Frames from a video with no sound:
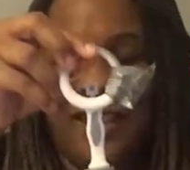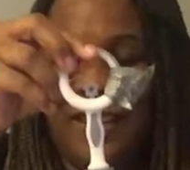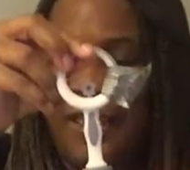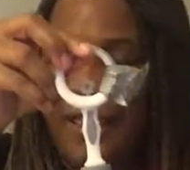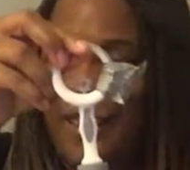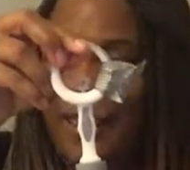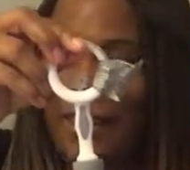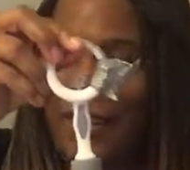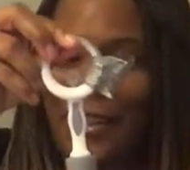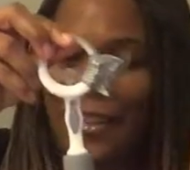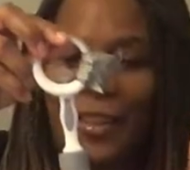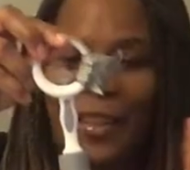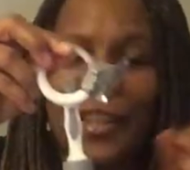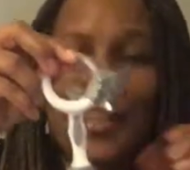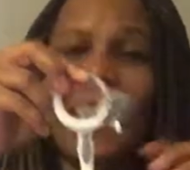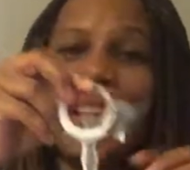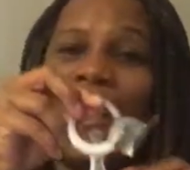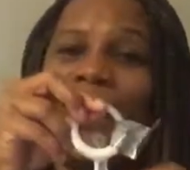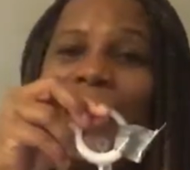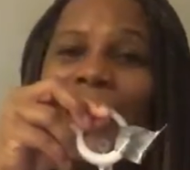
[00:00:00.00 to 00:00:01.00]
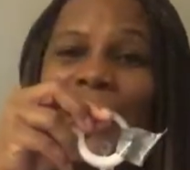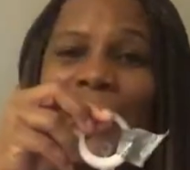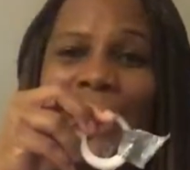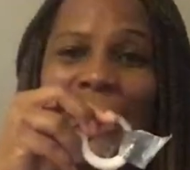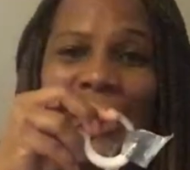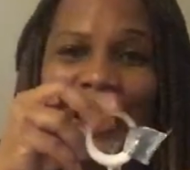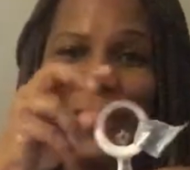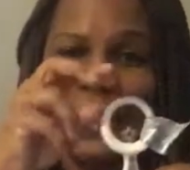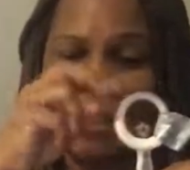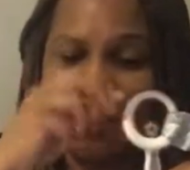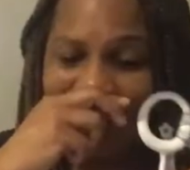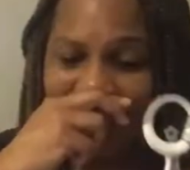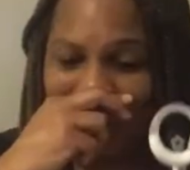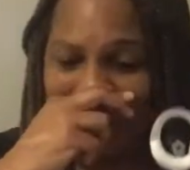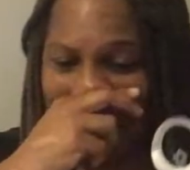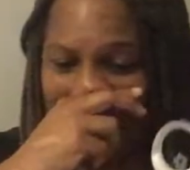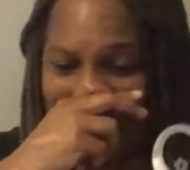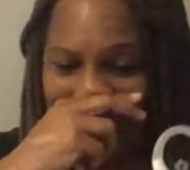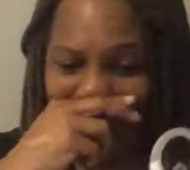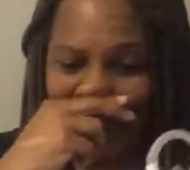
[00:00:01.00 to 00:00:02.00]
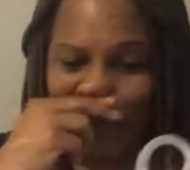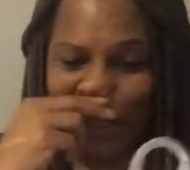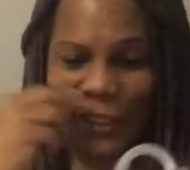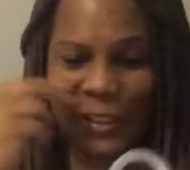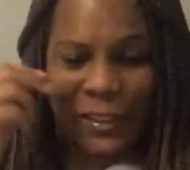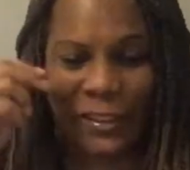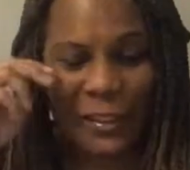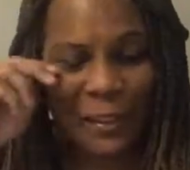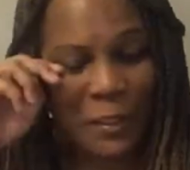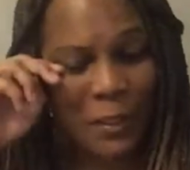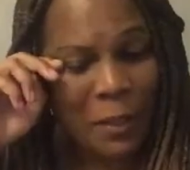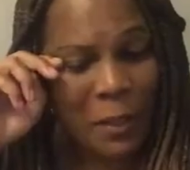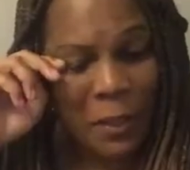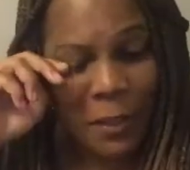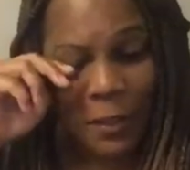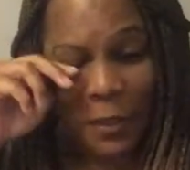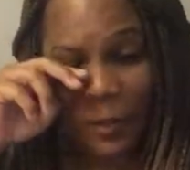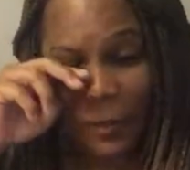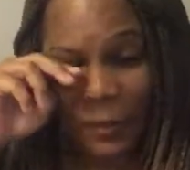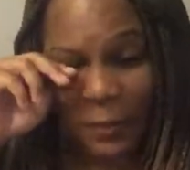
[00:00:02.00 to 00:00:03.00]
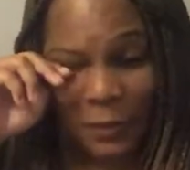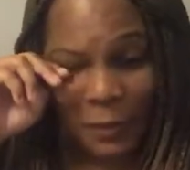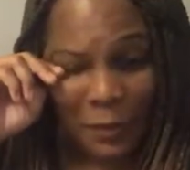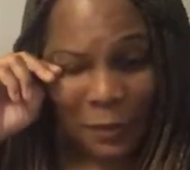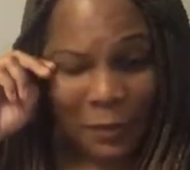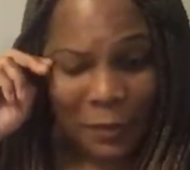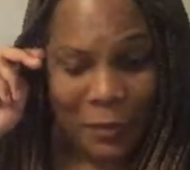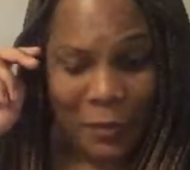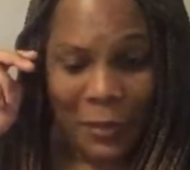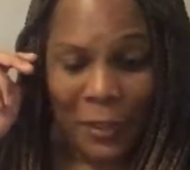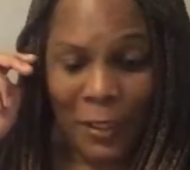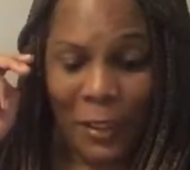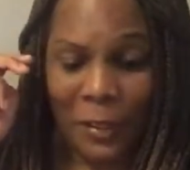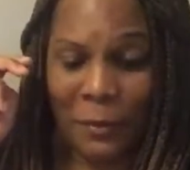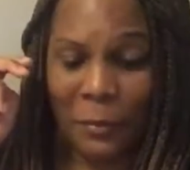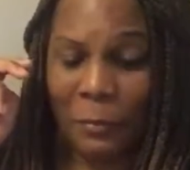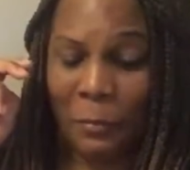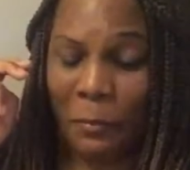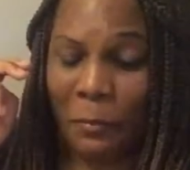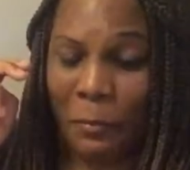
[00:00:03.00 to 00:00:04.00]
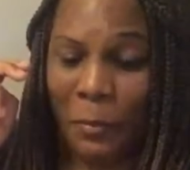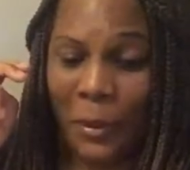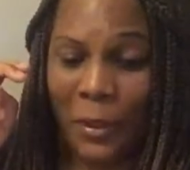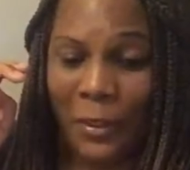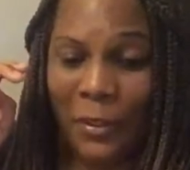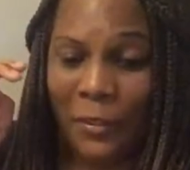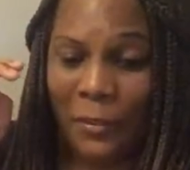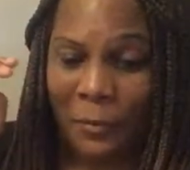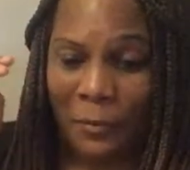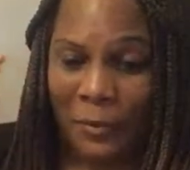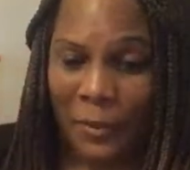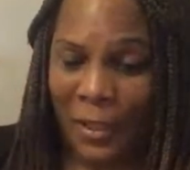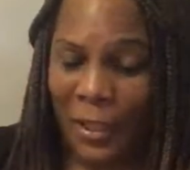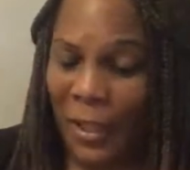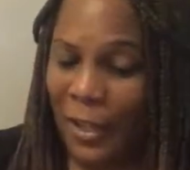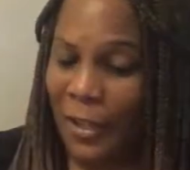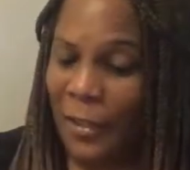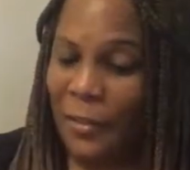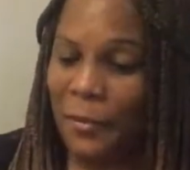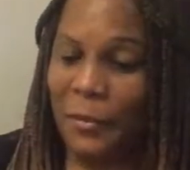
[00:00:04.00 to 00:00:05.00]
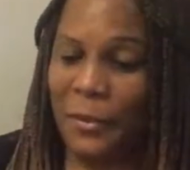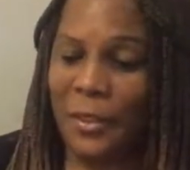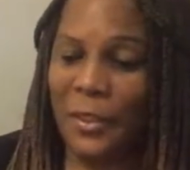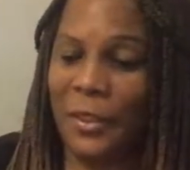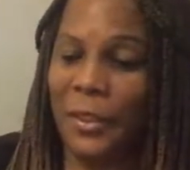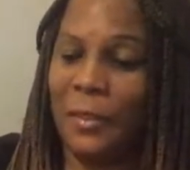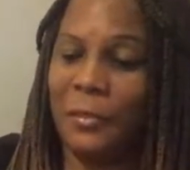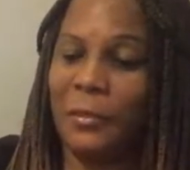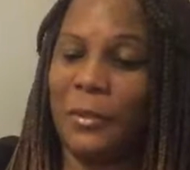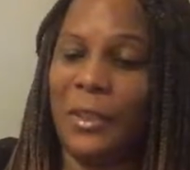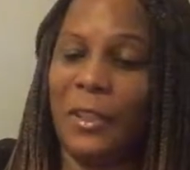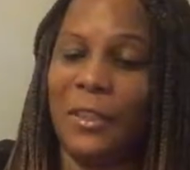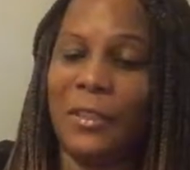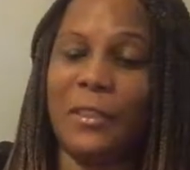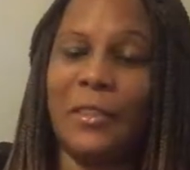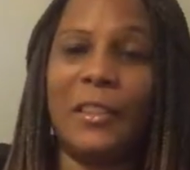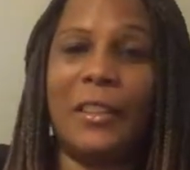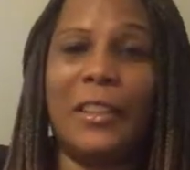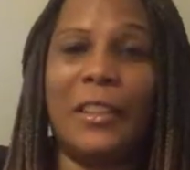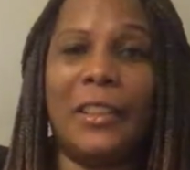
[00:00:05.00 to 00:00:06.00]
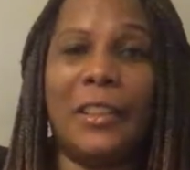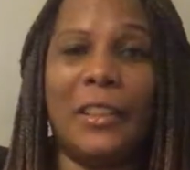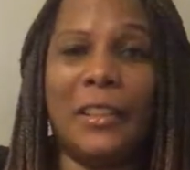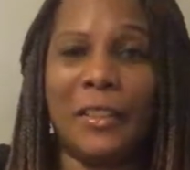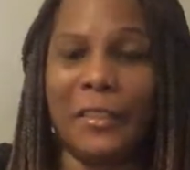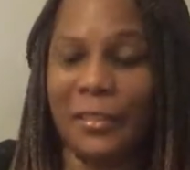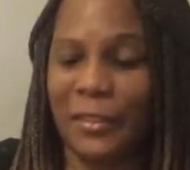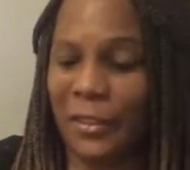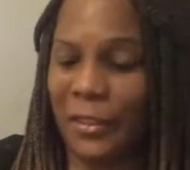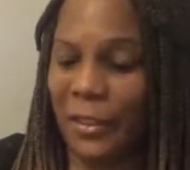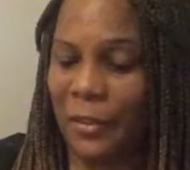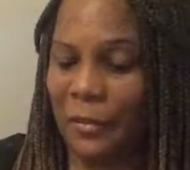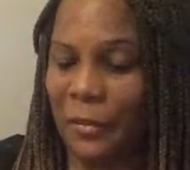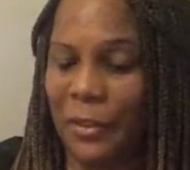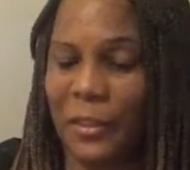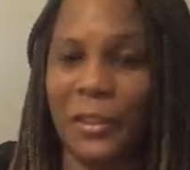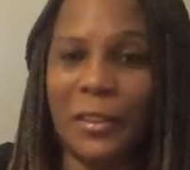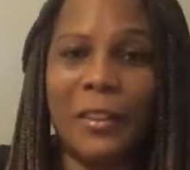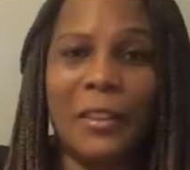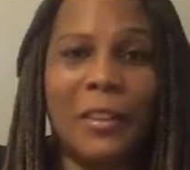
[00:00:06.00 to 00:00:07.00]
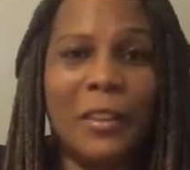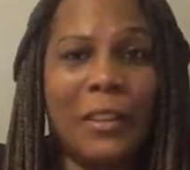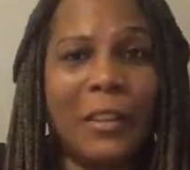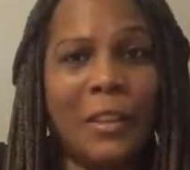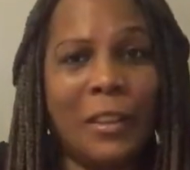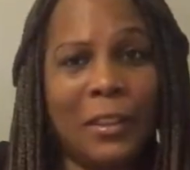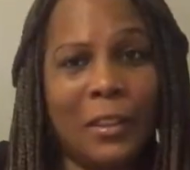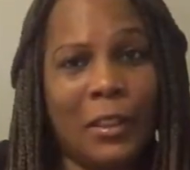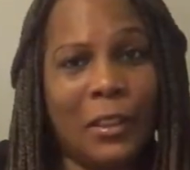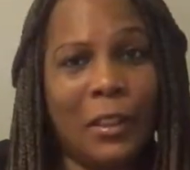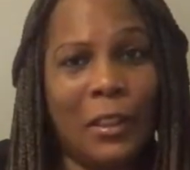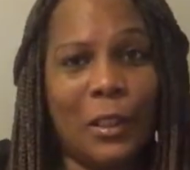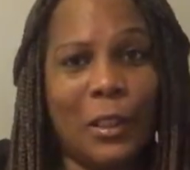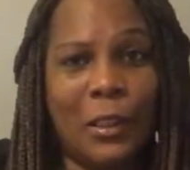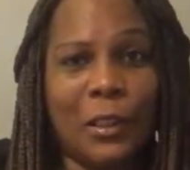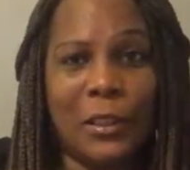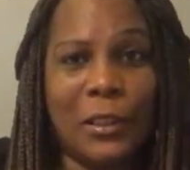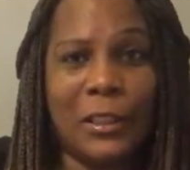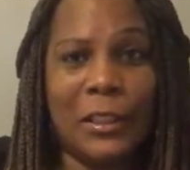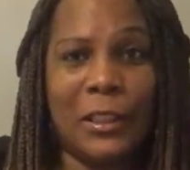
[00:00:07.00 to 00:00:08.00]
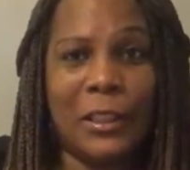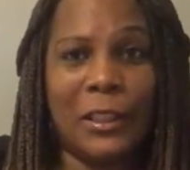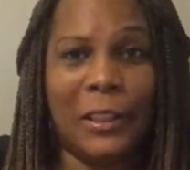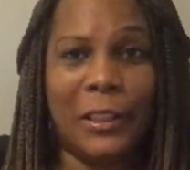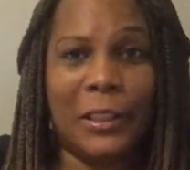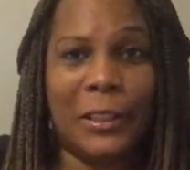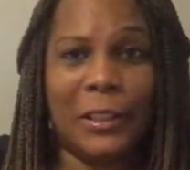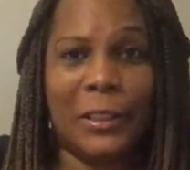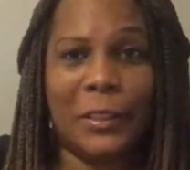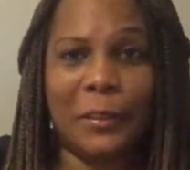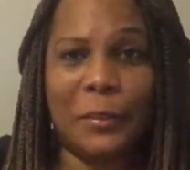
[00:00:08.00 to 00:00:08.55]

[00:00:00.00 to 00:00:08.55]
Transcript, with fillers: Honey, I needed this. You can't beat that when it comes down to their hair and stuff in the uh, sink.